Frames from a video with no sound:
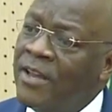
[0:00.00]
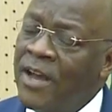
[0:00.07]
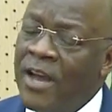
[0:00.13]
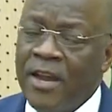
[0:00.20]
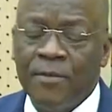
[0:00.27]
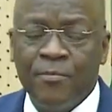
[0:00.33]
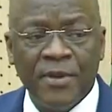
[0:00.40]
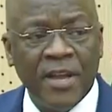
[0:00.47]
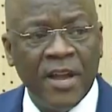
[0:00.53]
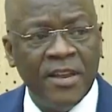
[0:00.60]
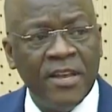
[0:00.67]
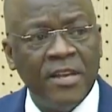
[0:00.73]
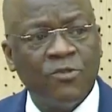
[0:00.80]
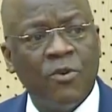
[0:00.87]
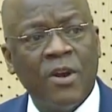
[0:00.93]

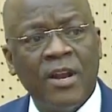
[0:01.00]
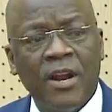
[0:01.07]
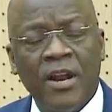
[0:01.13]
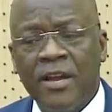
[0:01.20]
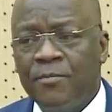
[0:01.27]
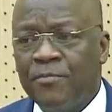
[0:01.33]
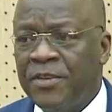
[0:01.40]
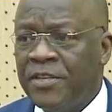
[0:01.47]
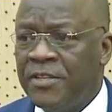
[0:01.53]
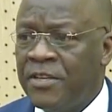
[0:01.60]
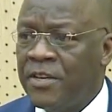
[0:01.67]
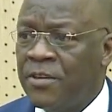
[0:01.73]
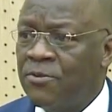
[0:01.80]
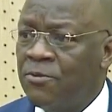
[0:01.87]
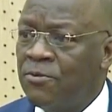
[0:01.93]
alipigania swala la
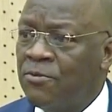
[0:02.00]
IPTL.